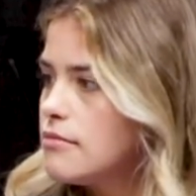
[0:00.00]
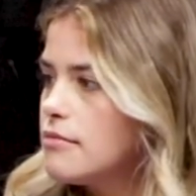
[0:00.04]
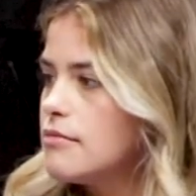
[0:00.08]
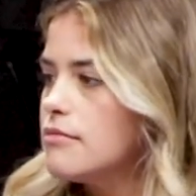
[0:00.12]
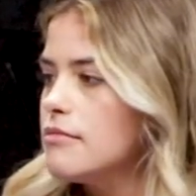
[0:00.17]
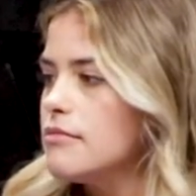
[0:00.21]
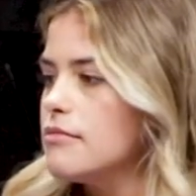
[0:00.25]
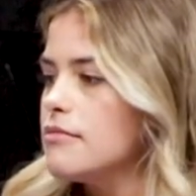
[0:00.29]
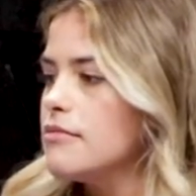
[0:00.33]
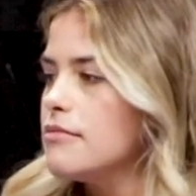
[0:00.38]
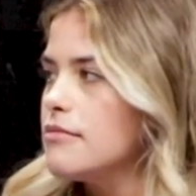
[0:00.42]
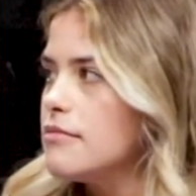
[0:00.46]

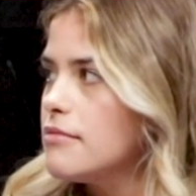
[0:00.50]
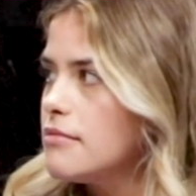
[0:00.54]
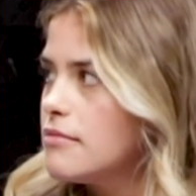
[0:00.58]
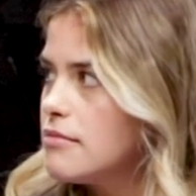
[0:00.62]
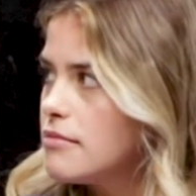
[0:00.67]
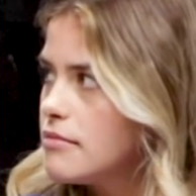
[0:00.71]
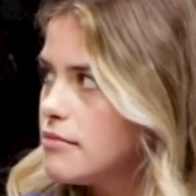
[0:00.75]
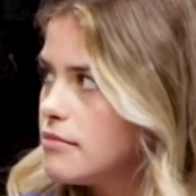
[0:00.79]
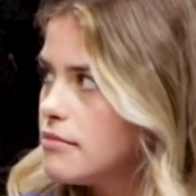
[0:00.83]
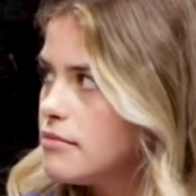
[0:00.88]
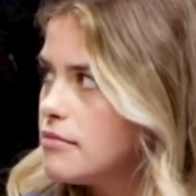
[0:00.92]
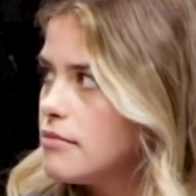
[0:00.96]

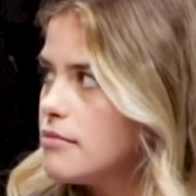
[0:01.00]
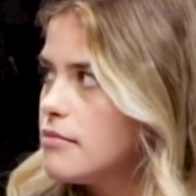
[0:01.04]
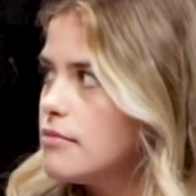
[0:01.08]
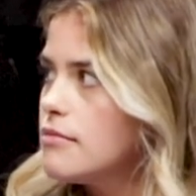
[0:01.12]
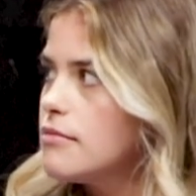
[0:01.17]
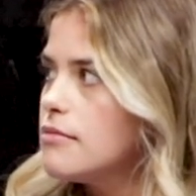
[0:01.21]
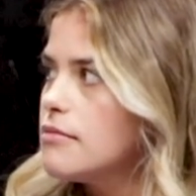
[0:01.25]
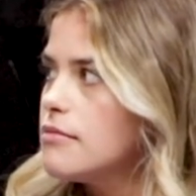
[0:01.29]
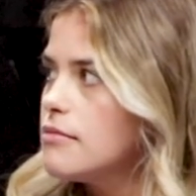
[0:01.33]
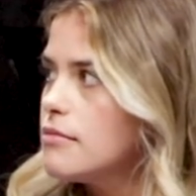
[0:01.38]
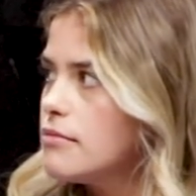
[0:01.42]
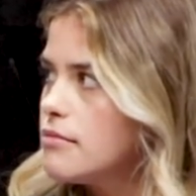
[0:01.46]

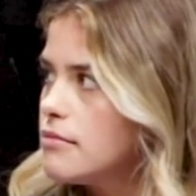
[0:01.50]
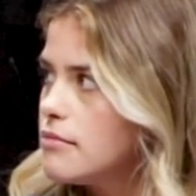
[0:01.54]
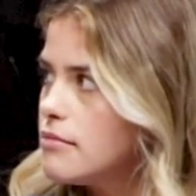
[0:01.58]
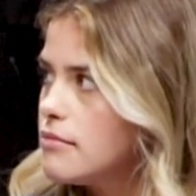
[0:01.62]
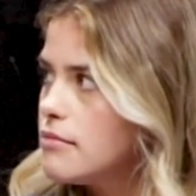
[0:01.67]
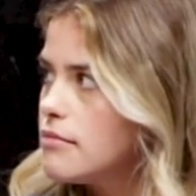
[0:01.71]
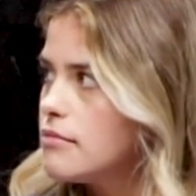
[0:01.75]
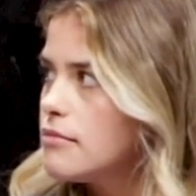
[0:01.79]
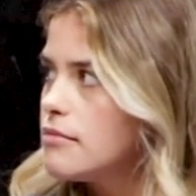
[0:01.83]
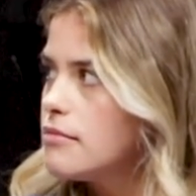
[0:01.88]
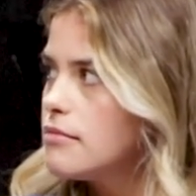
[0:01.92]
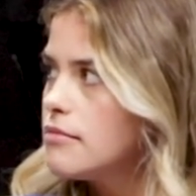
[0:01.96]

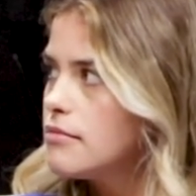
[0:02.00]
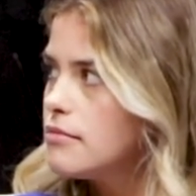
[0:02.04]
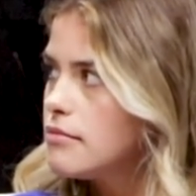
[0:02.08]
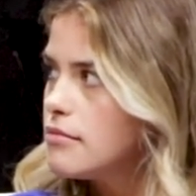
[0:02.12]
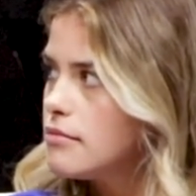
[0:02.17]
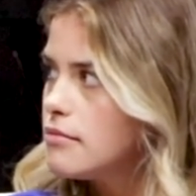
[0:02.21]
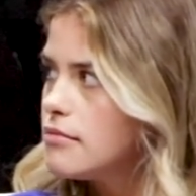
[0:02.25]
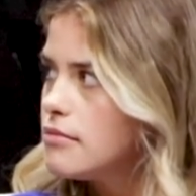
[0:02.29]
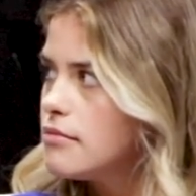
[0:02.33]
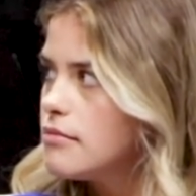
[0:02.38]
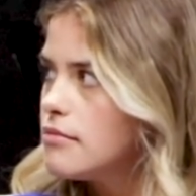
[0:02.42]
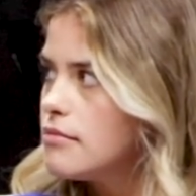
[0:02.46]

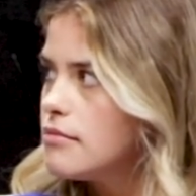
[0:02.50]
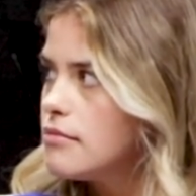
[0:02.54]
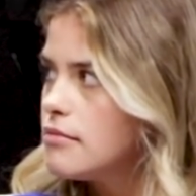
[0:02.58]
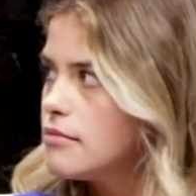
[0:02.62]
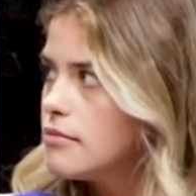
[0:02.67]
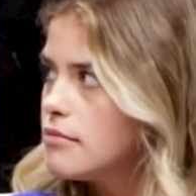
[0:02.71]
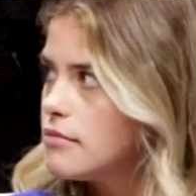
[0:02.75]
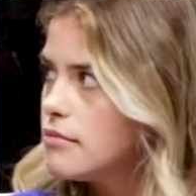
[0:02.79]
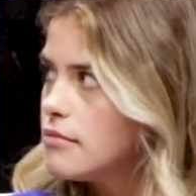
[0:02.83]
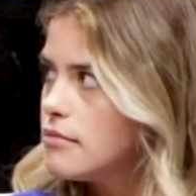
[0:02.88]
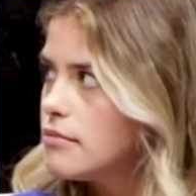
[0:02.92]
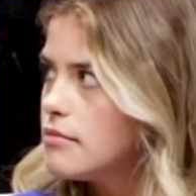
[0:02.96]

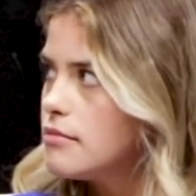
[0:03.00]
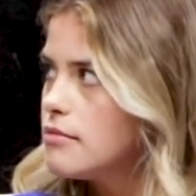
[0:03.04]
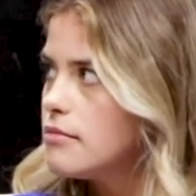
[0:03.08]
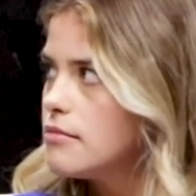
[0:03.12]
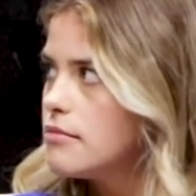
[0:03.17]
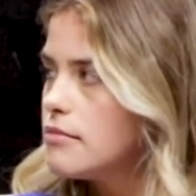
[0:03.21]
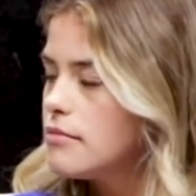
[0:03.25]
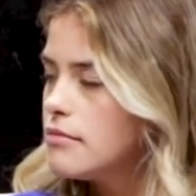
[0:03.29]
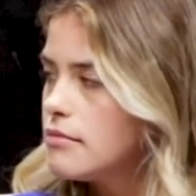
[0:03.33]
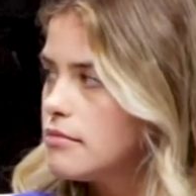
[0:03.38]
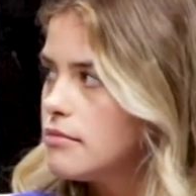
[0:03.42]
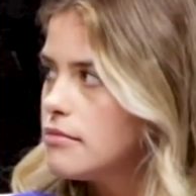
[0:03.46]

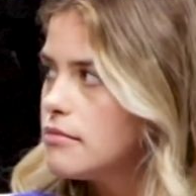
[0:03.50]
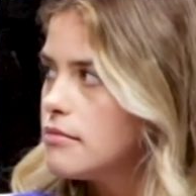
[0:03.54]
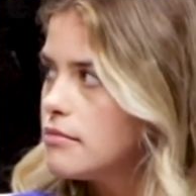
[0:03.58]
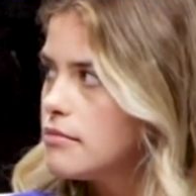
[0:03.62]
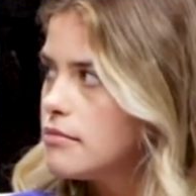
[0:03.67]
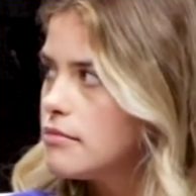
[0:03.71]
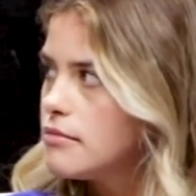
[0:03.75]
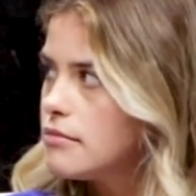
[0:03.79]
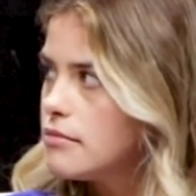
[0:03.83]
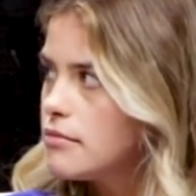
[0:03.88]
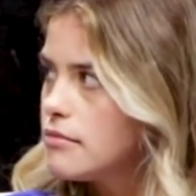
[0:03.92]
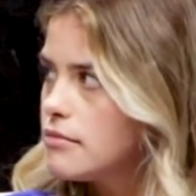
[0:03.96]

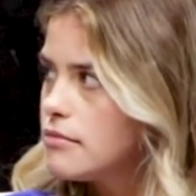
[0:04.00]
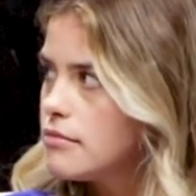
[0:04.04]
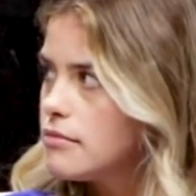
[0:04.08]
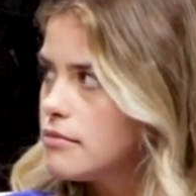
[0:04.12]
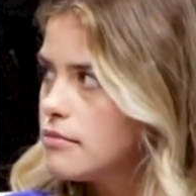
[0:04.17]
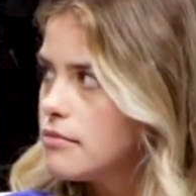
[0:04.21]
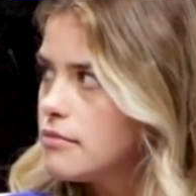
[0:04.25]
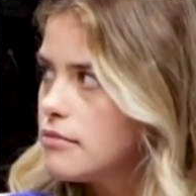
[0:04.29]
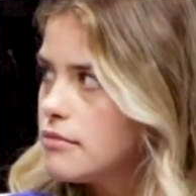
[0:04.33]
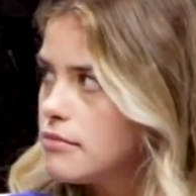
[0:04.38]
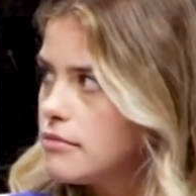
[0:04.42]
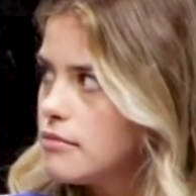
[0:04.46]

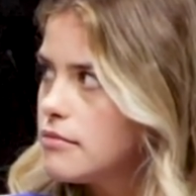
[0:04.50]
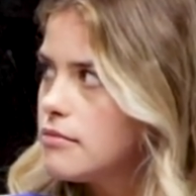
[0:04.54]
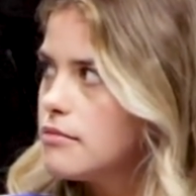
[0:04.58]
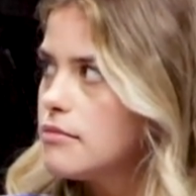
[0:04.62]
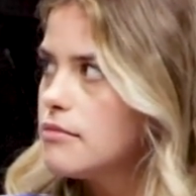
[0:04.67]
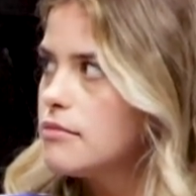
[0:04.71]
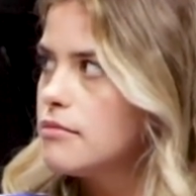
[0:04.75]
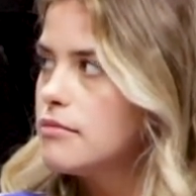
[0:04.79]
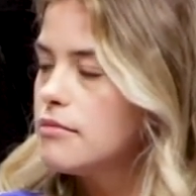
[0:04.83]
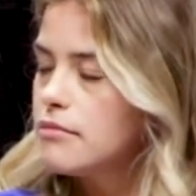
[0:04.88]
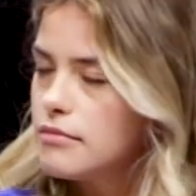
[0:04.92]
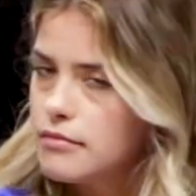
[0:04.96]

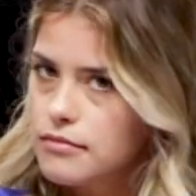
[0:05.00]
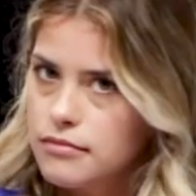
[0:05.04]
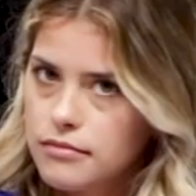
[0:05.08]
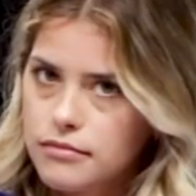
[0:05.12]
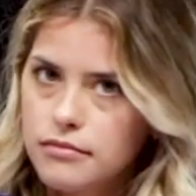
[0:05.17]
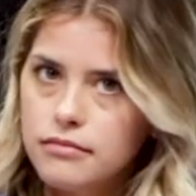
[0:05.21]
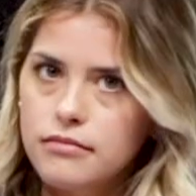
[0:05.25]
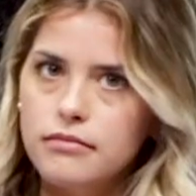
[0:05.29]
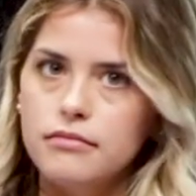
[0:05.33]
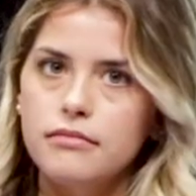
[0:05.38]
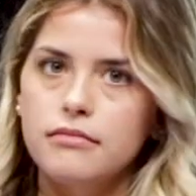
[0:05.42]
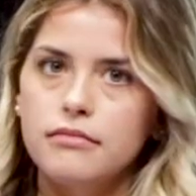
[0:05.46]

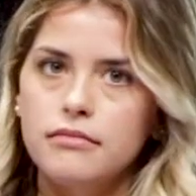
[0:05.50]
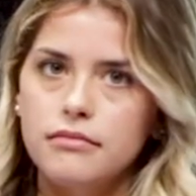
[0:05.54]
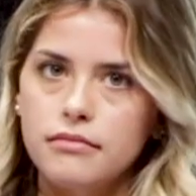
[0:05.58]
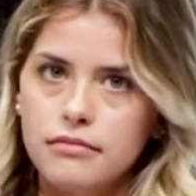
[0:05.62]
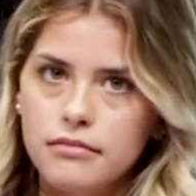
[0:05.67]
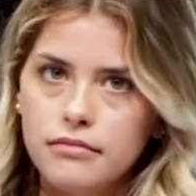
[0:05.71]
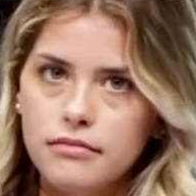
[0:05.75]
(not speaking)